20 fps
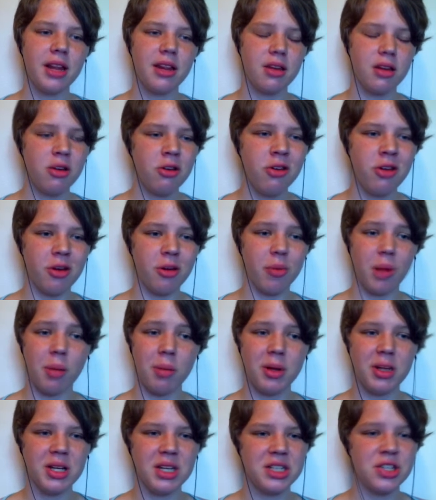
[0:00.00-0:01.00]
the new year by
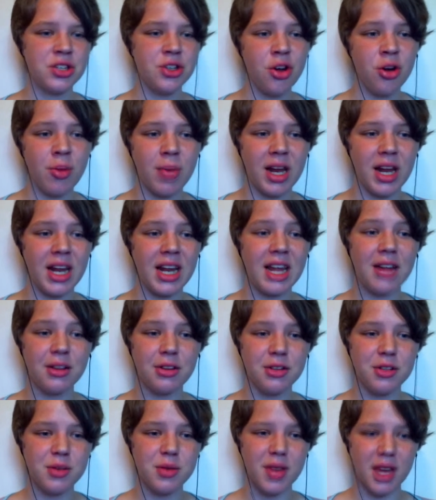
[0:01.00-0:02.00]
building snowmen and
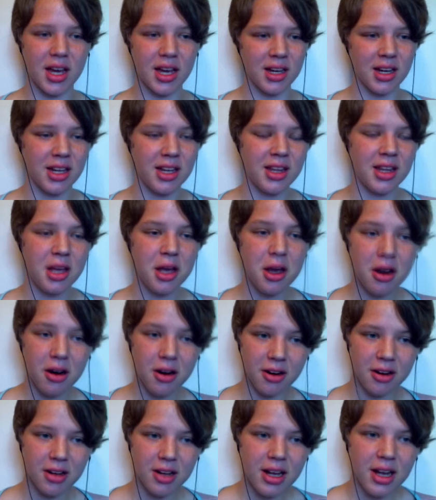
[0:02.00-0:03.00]
igloos with Anna in the
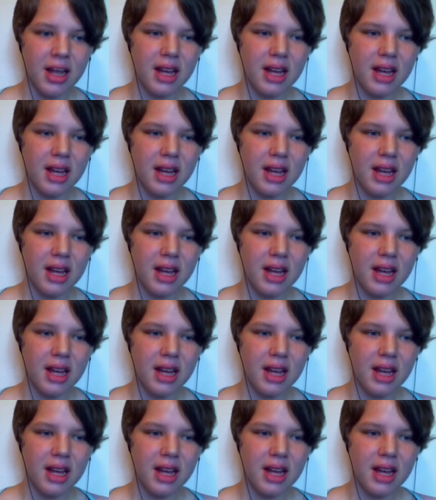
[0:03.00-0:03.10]
yard.